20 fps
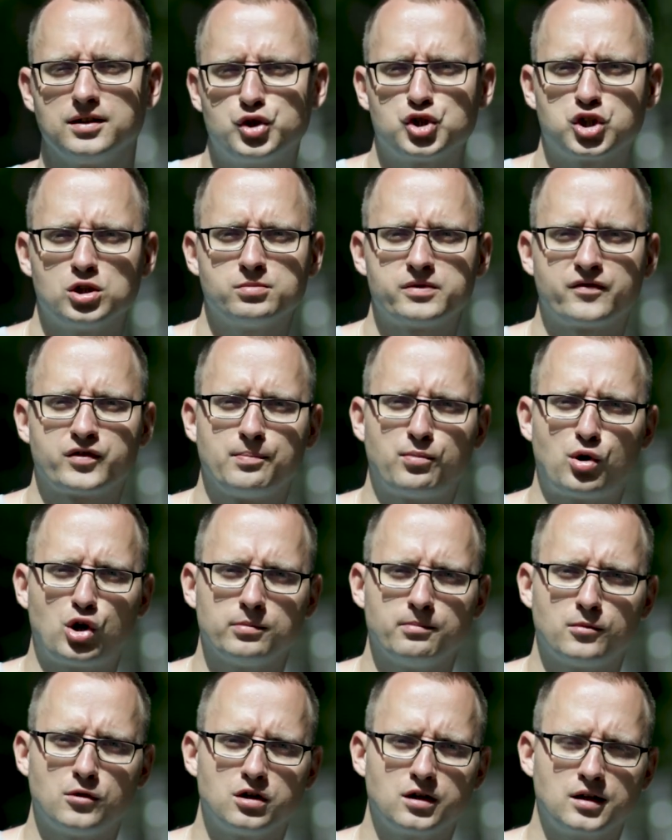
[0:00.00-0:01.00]
So in terms of the
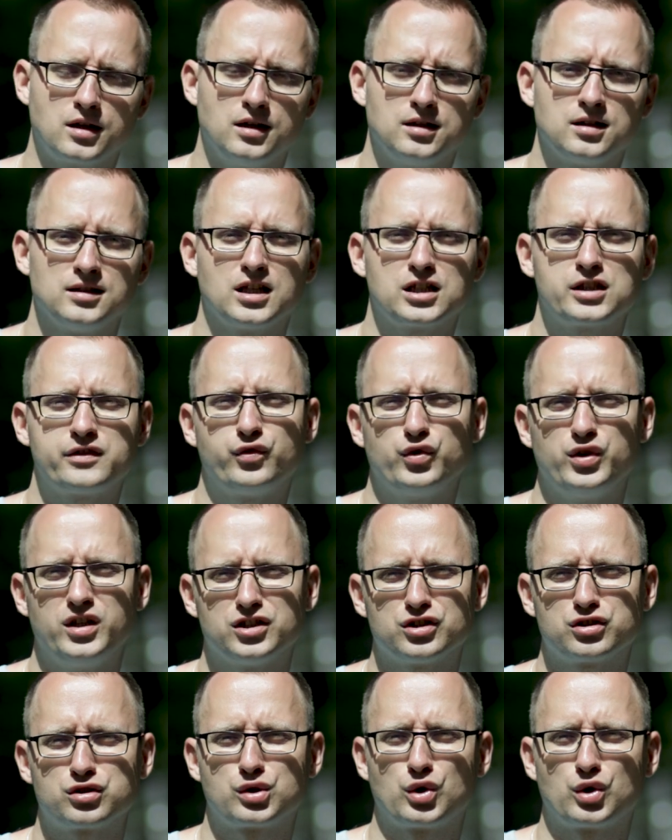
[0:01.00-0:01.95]
bond market, the next few years